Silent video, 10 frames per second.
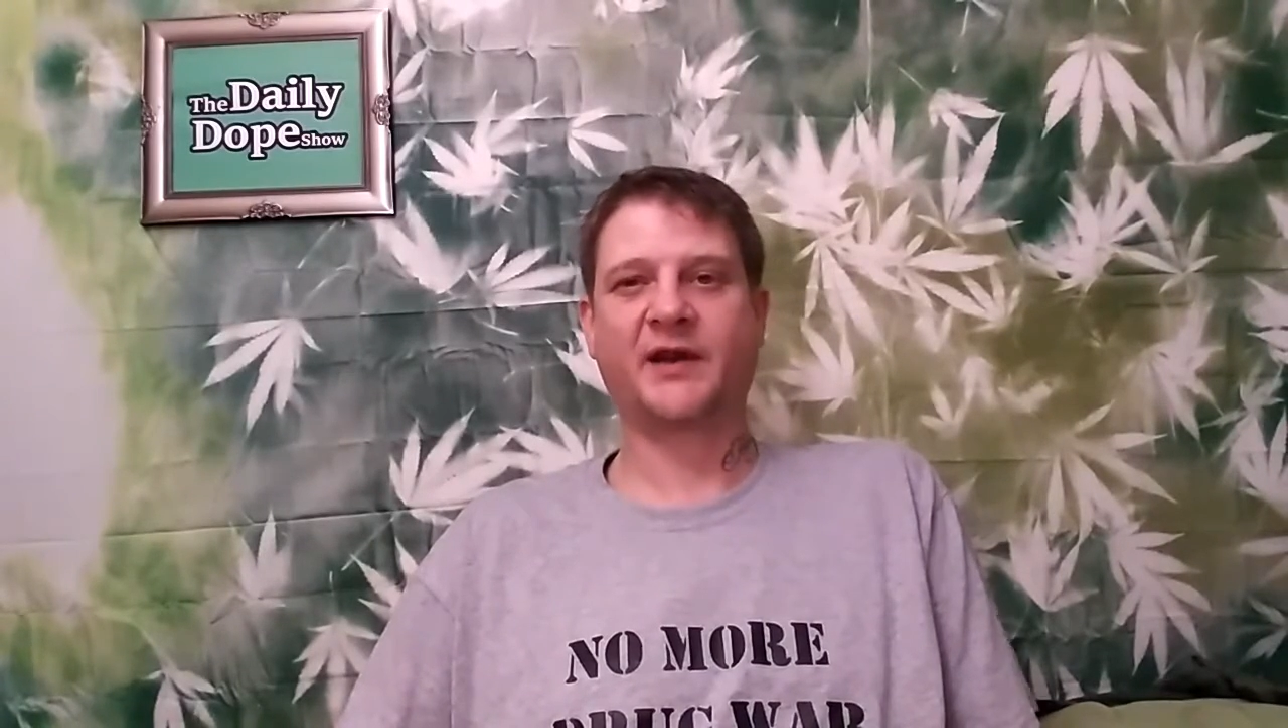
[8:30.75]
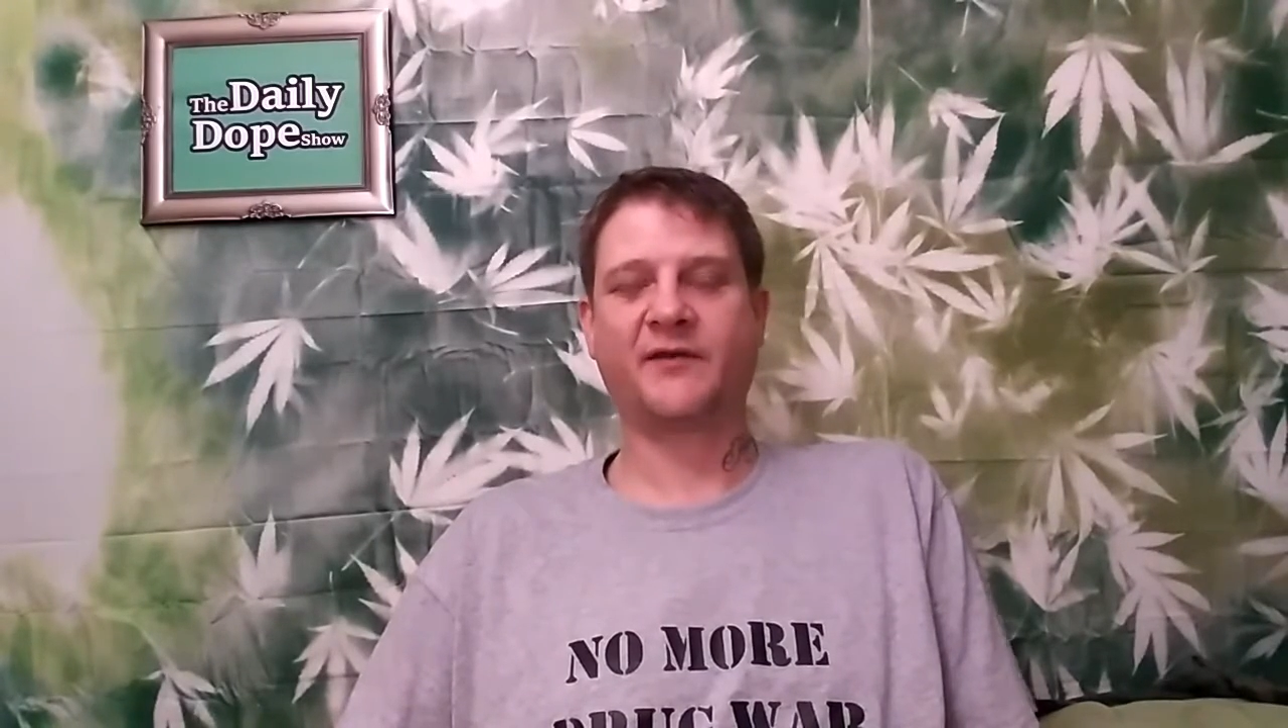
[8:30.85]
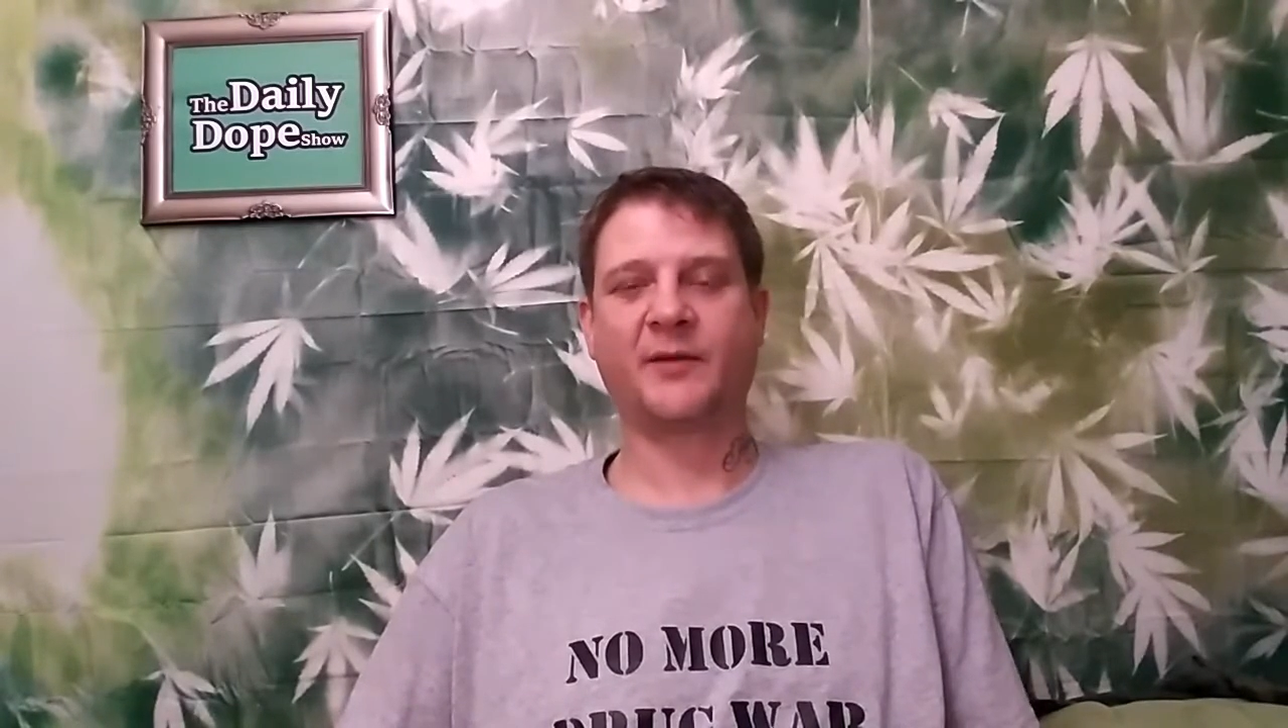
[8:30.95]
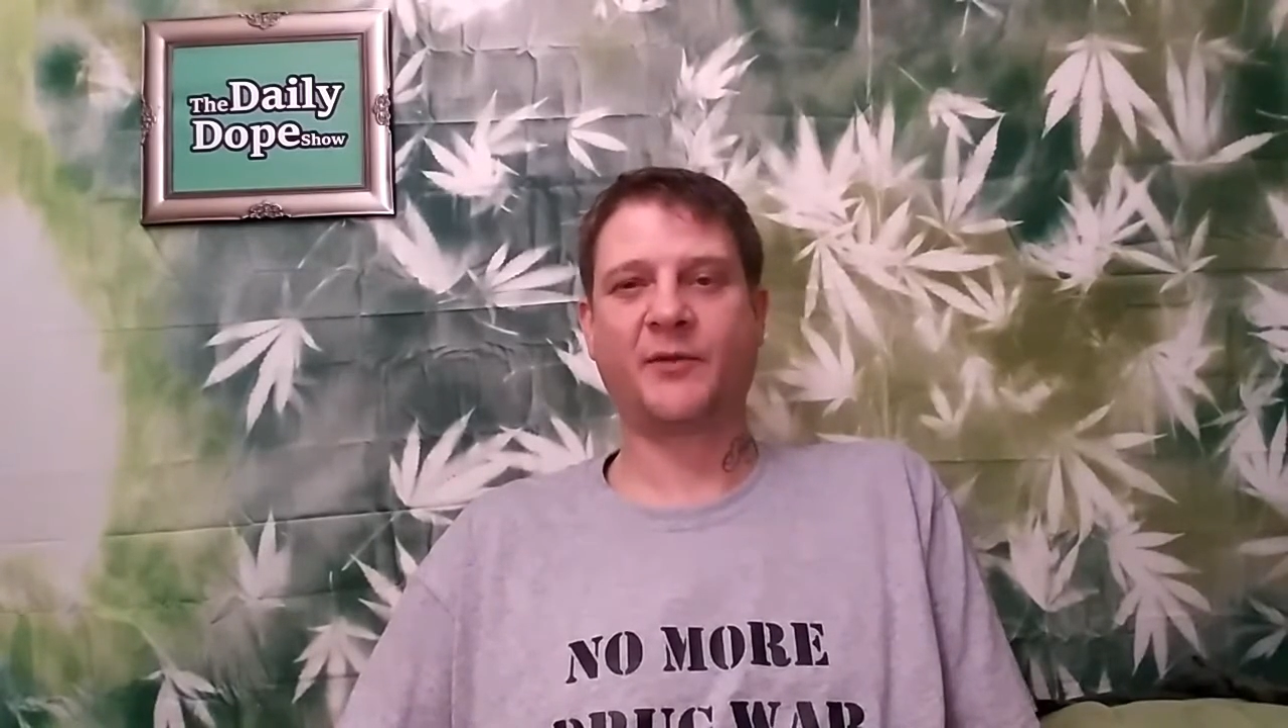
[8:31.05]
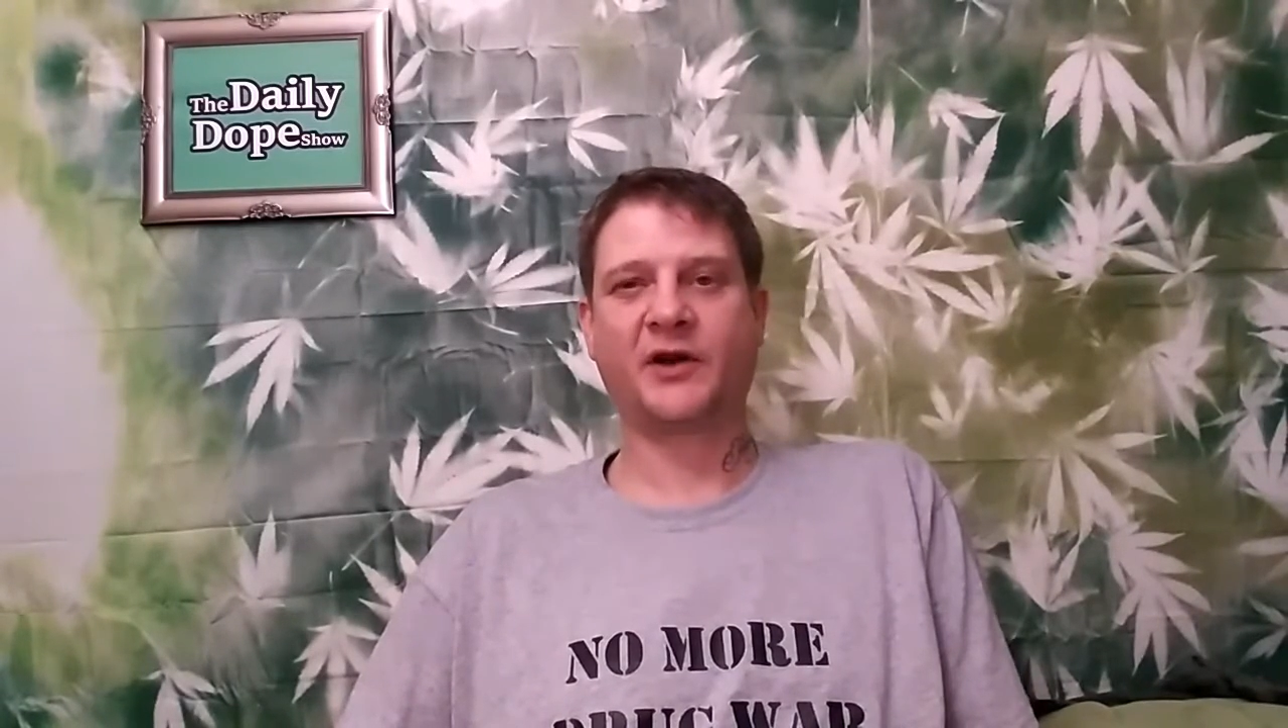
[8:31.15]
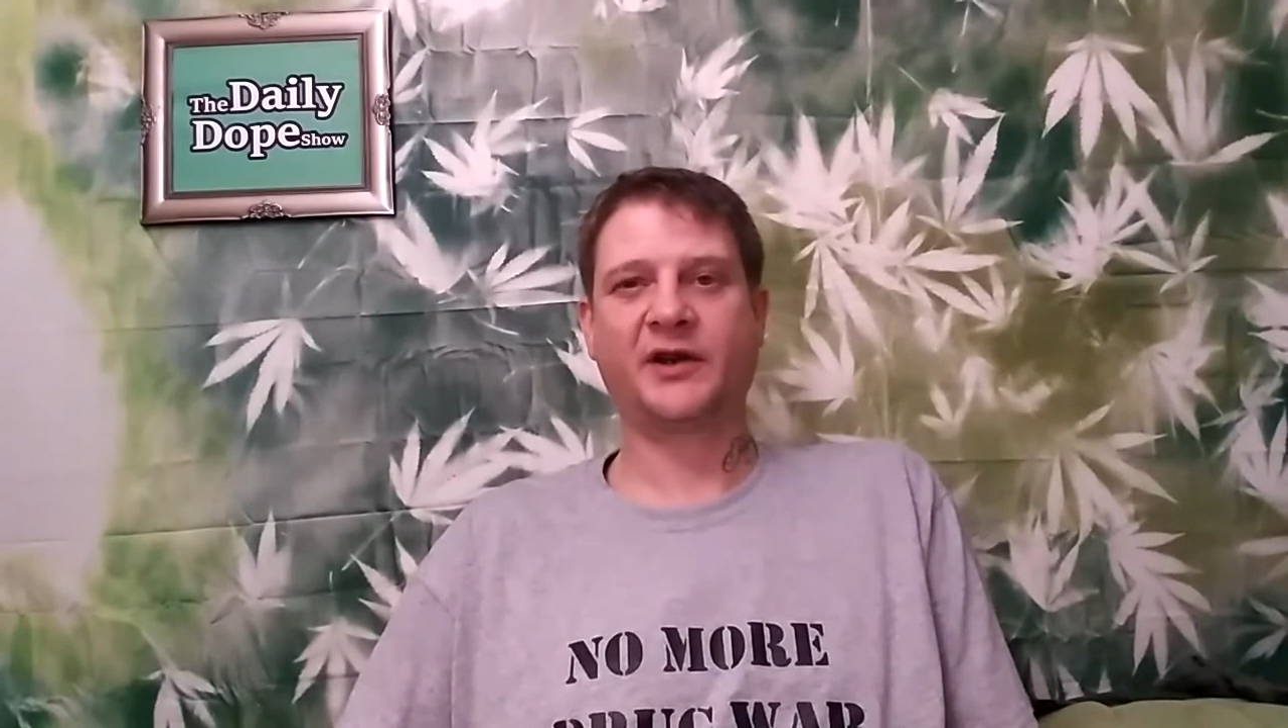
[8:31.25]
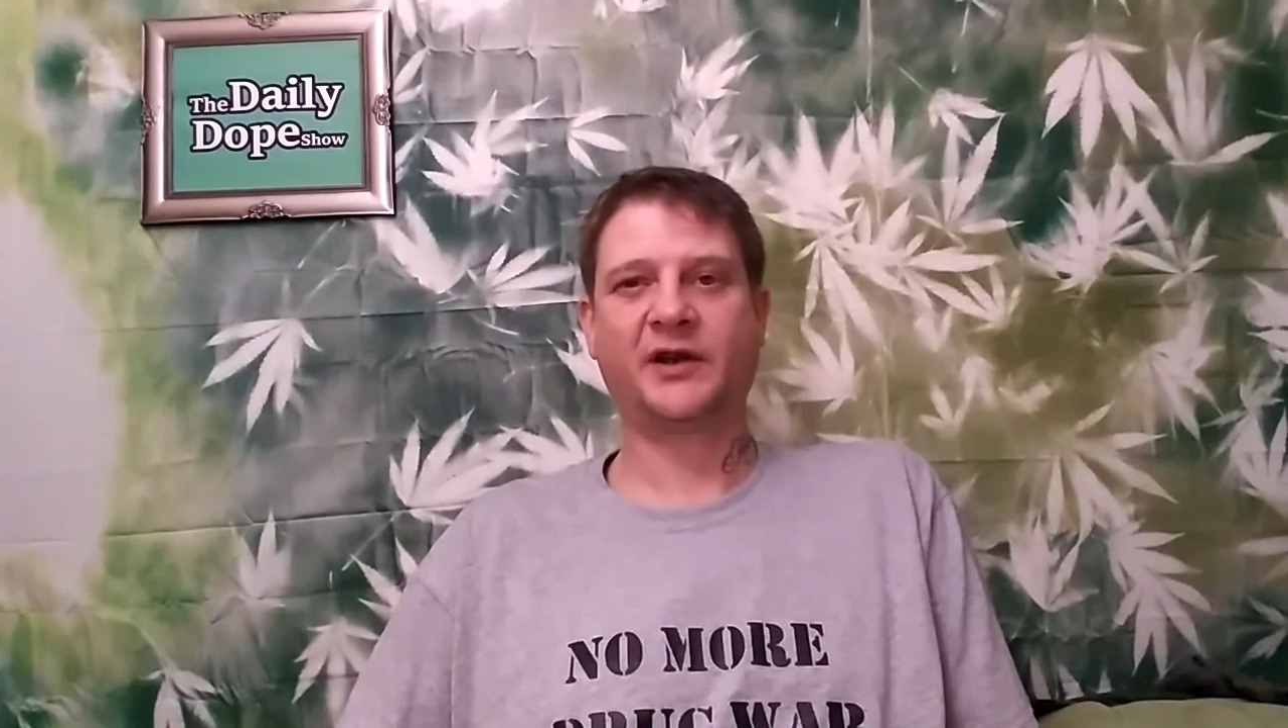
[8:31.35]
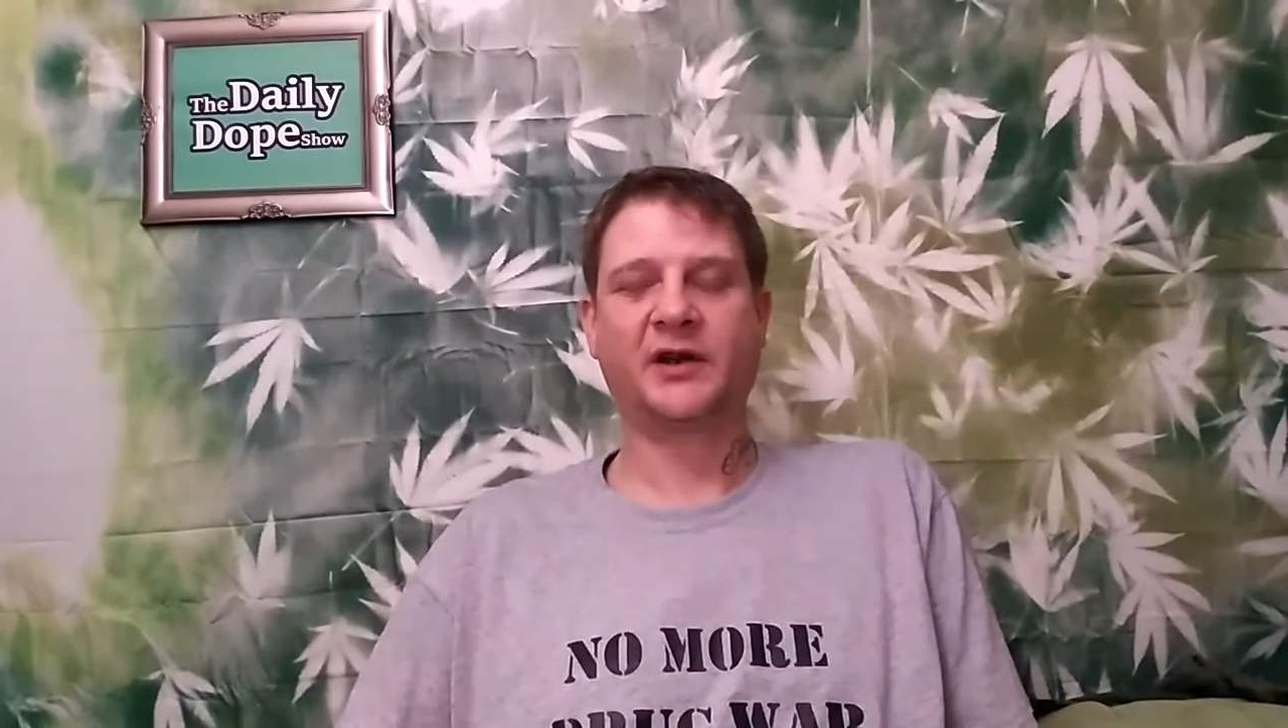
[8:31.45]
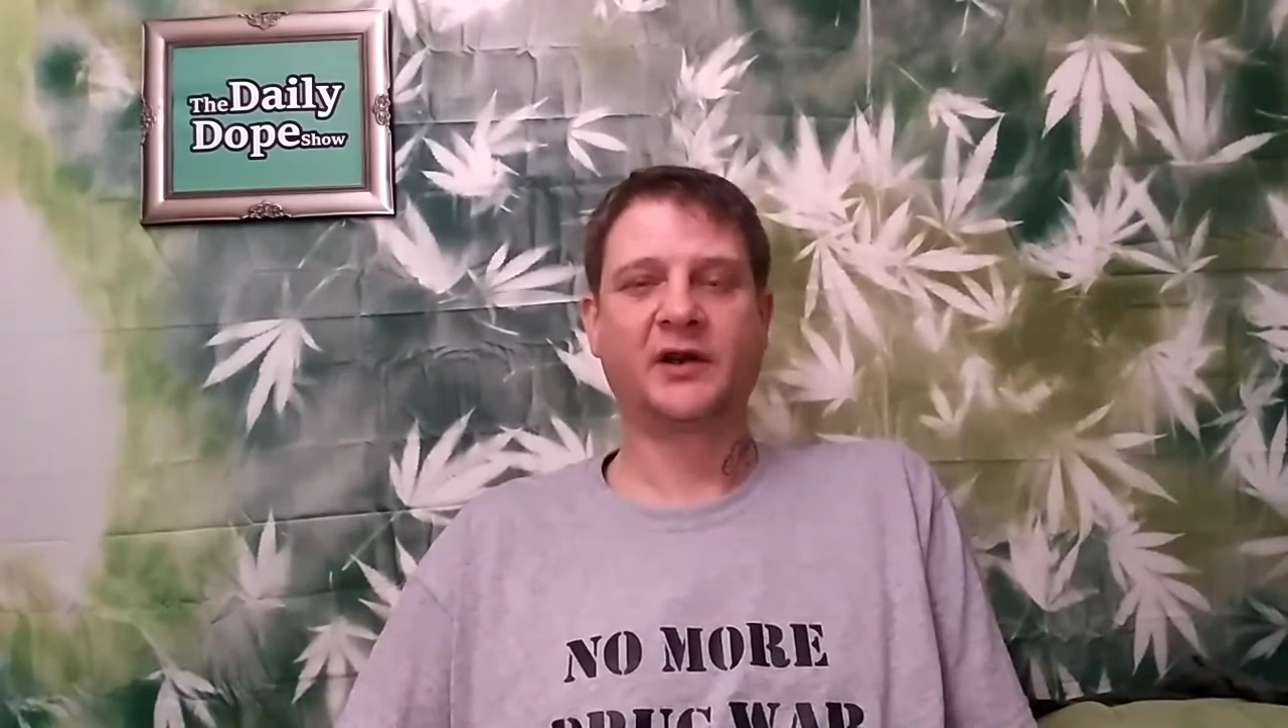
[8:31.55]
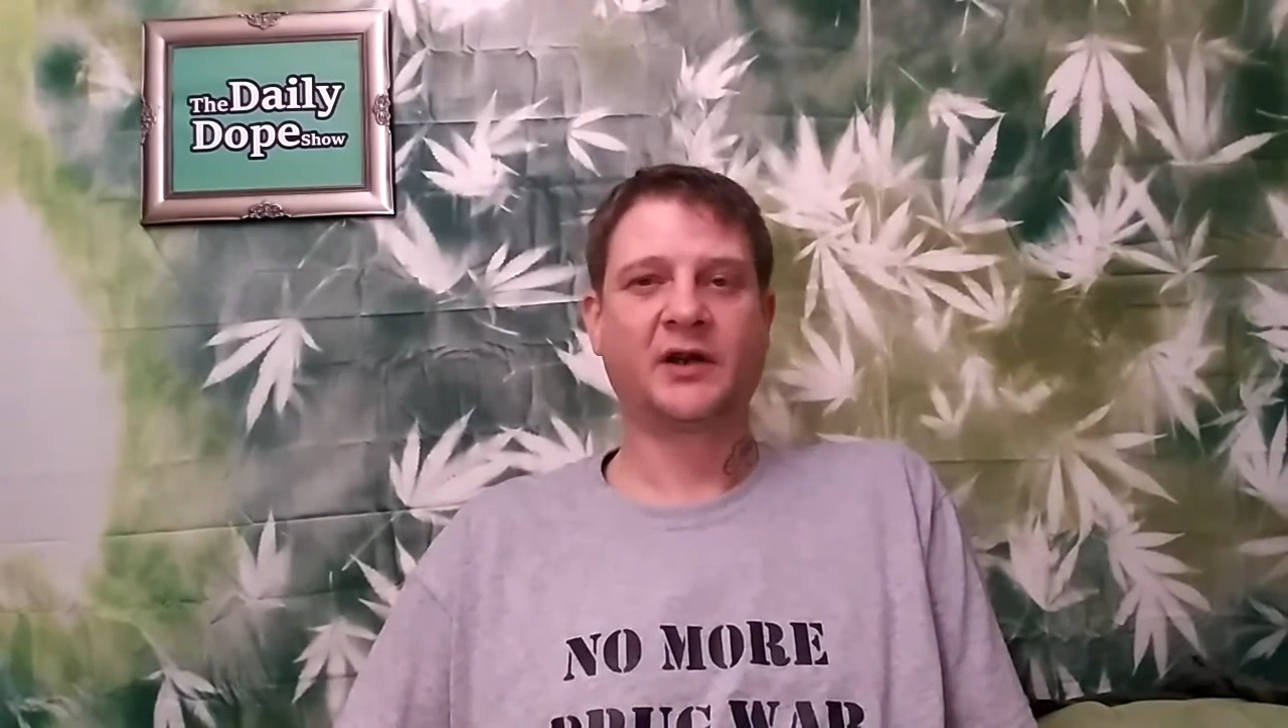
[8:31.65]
gave them money.